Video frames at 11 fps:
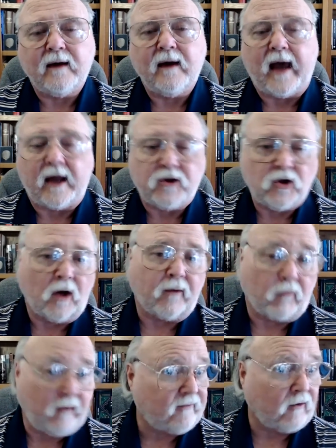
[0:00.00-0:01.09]
and you know the
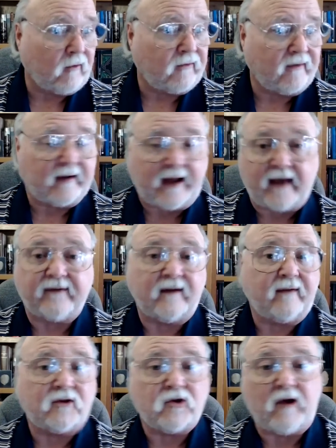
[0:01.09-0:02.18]
resources and assets
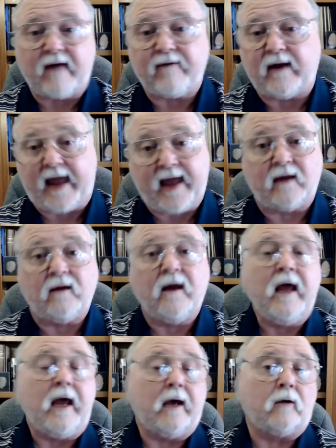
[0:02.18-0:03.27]
that you have at hand
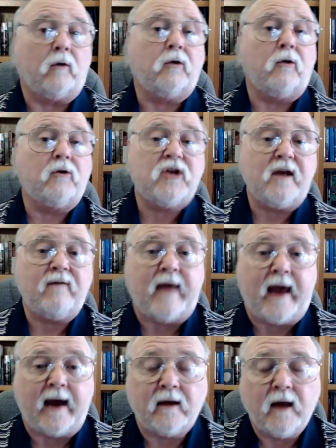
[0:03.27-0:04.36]
in order to achieve
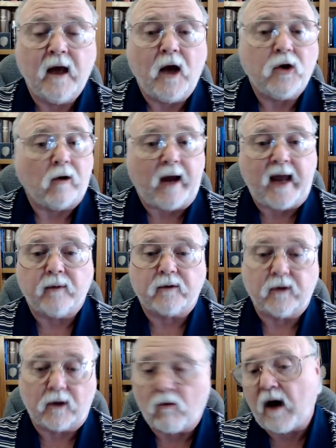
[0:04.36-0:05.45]
that, you're able to
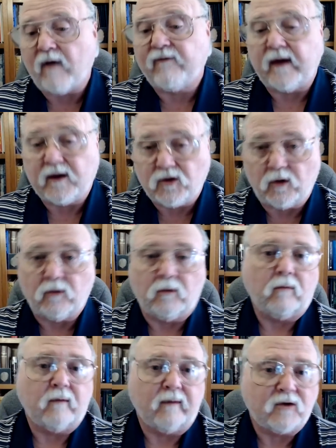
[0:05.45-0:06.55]
go off and do
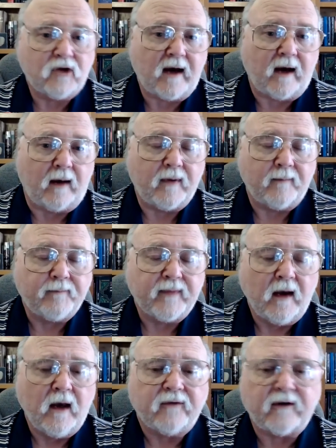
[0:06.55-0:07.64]
the job.
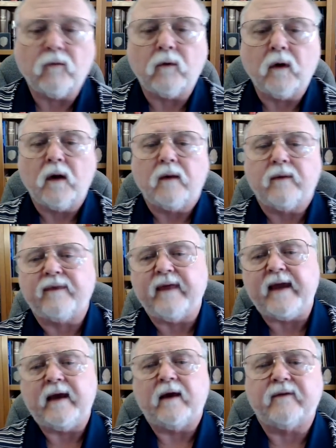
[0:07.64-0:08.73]
So the
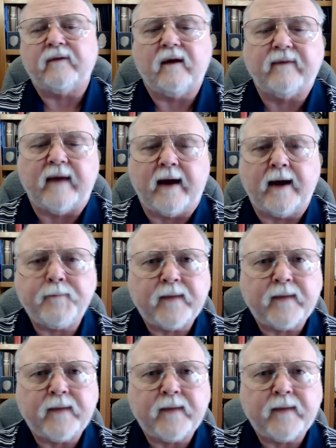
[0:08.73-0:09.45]
thing is that